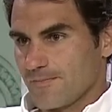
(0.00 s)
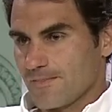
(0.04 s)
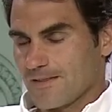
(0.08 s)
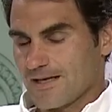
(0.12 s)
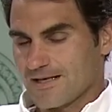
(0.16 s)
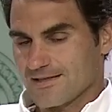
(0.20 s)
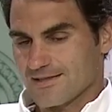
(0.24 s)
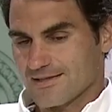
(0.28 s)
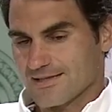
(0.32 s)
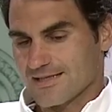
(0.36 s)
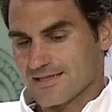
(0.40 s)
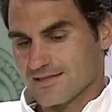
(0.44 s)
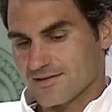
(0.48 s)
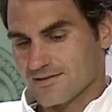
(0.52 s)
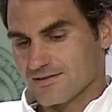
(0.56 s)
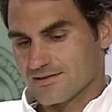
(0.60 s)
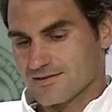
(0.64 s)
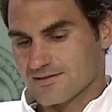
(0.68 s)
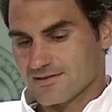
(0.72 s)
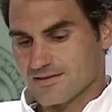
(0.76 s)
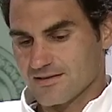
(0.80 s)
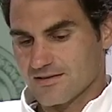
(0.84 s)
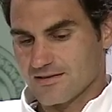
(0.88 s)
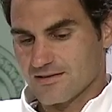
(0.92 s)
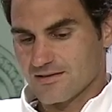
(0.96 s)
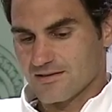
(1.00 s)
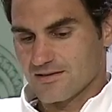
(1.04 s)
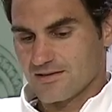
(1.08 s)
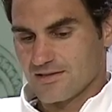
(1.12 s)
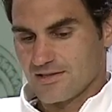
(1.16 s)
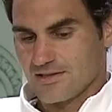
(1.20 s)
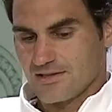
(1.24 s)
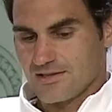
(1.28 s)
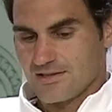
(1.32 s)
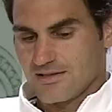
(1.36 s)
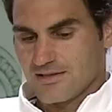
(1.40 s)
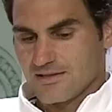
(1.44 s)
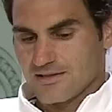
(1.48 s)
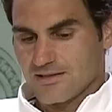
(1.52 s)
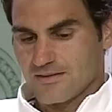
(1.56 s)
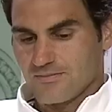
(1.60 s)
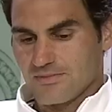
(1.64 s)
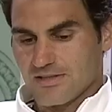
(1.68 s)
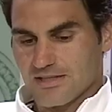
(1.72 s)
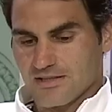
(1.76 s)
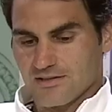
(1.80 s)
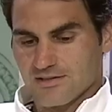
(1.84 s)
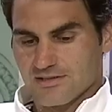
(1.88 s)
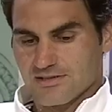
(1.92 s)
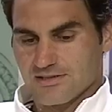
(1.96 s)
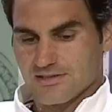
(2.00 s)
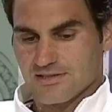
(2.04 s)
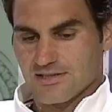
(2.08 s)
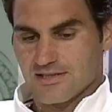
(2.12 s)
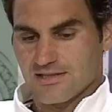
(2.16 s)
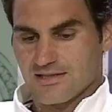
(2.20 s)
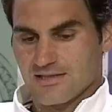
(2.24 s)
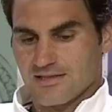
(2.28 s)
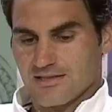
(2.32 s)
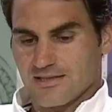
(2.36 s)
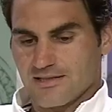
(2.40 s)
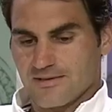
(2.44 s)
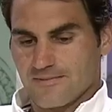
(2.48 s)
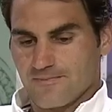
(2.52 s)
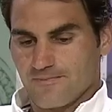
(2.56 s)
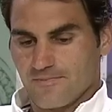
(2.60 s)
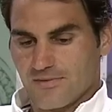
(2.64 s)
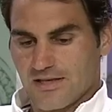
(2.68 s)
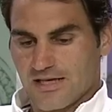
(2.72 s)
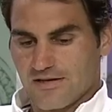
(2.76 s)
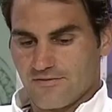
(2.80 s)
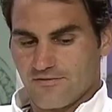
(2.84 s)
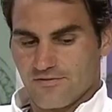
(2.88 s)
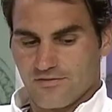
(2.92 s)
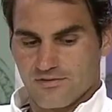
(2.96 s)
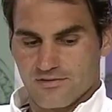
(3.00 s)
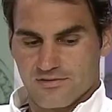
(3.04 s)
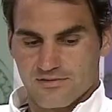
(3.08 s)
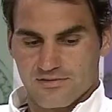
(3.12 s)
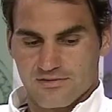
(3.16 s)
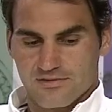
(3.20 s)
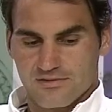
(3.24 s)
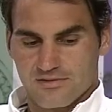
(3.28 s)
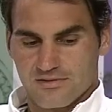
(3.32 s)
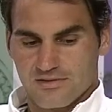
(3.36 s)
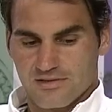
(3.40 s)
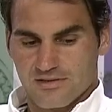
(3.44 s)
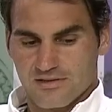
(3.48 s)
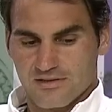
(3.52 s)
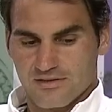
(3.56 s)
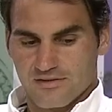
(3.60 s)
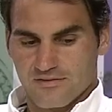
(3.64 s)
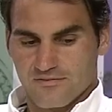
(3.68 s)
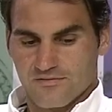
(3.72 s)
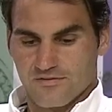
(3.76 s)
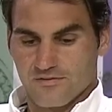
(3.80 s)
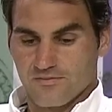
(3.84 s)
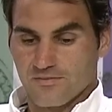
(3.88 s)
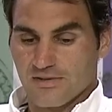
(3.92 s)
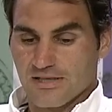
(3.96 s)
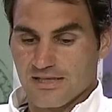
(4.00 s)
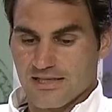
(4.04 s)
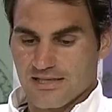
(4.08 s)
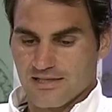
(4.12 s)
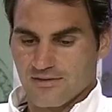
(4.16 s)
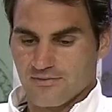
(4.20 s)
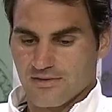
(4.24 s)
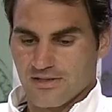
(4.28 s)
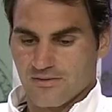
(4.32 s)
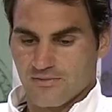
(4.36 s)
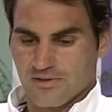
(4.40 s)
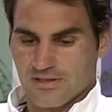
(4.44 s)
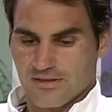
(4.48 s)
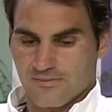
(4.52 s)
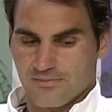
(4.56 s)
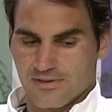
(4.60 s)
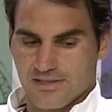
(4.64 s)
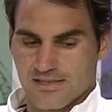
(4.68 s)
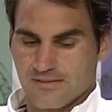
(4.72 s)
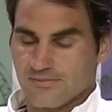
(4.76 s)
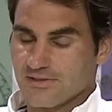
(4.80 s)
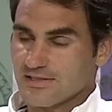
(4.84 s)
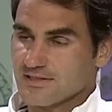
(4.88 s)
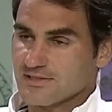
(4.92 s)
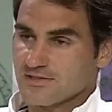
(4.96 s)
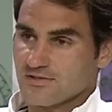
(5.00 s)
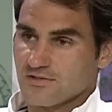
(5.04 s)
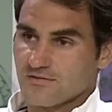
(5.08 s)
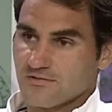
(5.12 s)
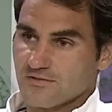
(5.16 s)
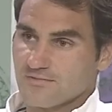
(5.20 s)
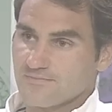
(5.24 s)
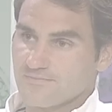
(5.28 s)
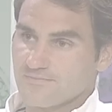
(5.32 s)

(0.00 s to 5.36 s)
I think that's the biggest effort for me anyway when I play a big server.